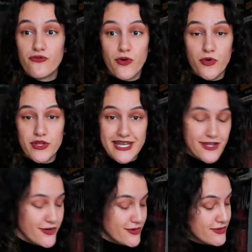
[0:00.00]
from what I
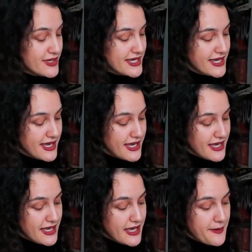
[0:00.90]
know.
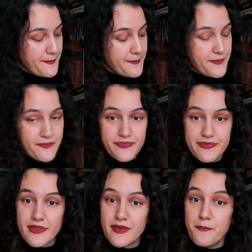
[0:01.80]

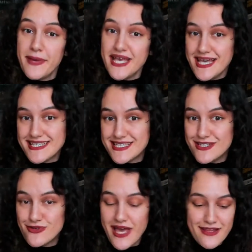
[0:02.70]
But
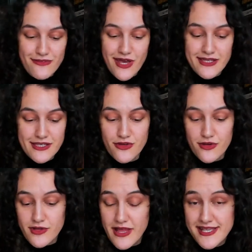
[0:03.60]
you can try it in your
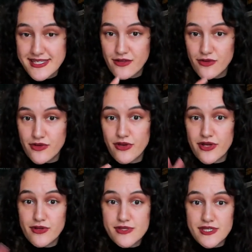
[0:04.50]
classical or your
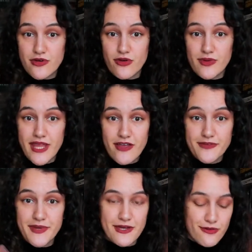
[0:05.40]
acoustic or without a
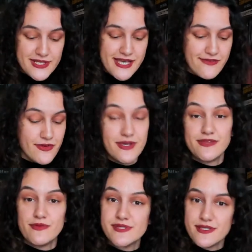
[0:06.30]
pick or whatever. It
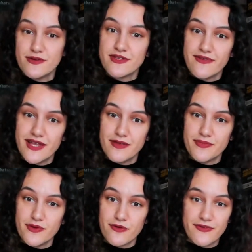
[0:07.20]
will still develop
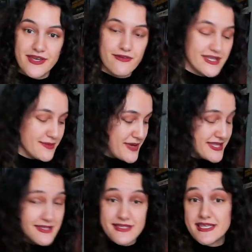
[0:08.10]
your finger
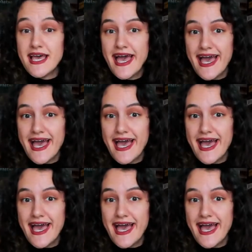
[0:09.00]
independence